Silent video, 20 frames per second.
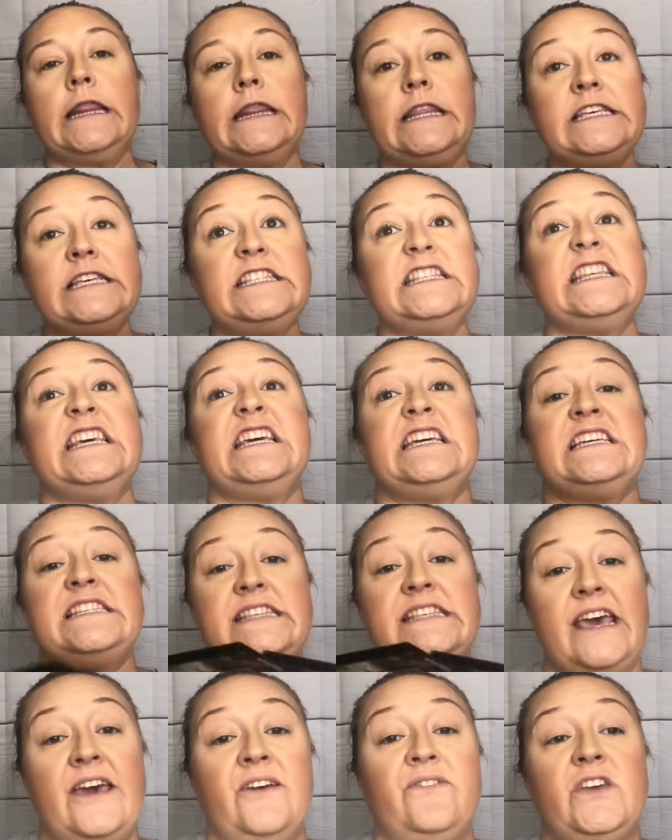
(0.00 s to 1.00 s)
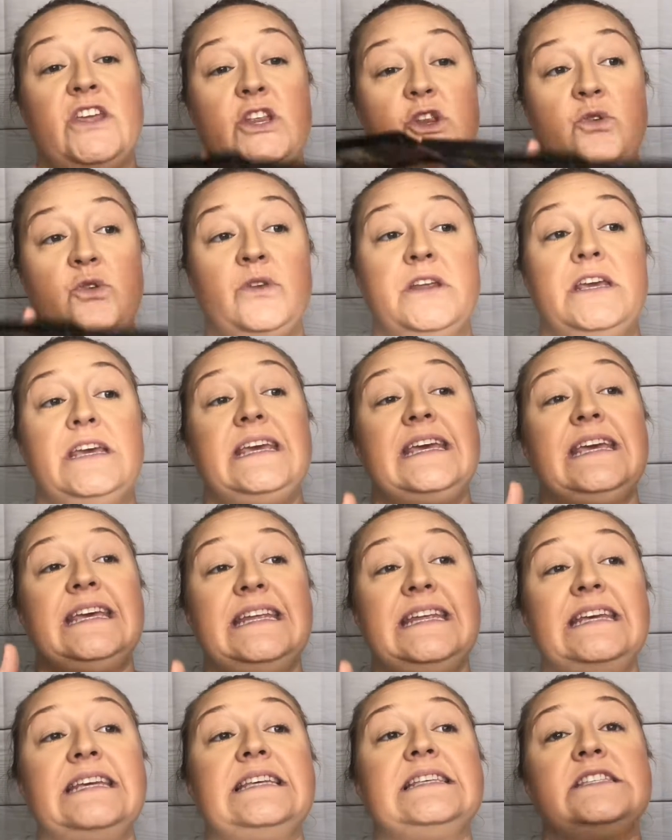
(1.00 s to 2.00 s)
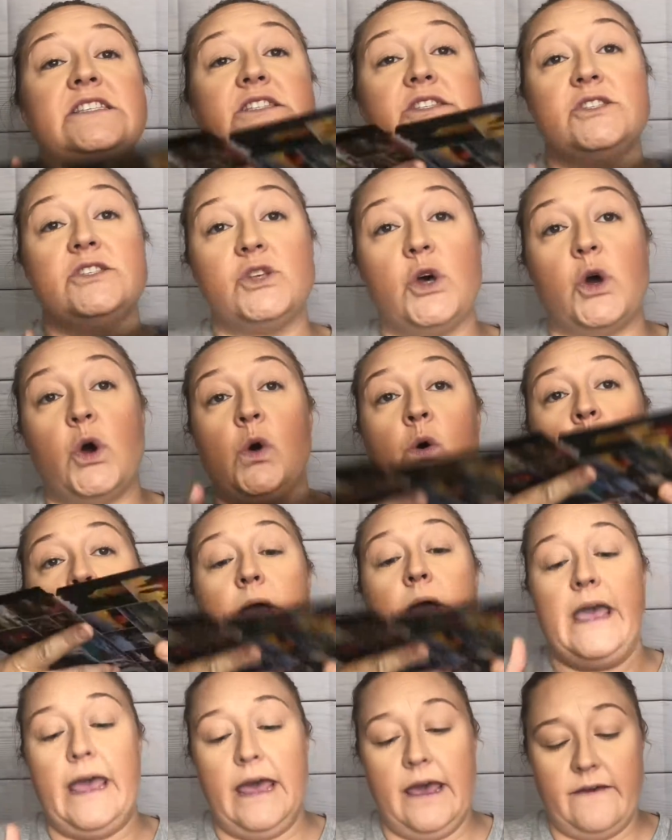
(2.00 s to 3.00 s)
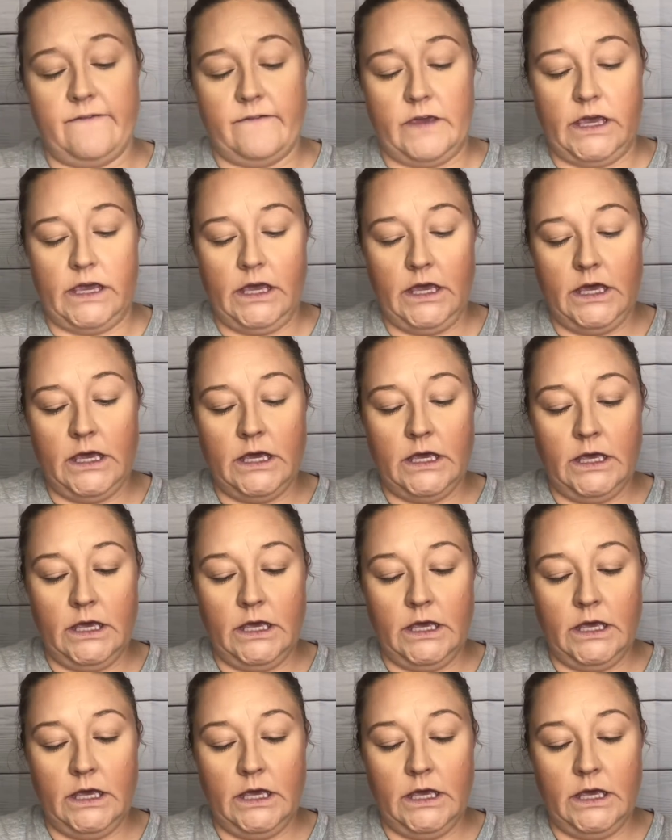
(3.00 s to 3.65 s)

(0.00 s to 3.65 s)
This thing is heavy duty. It is so heavy.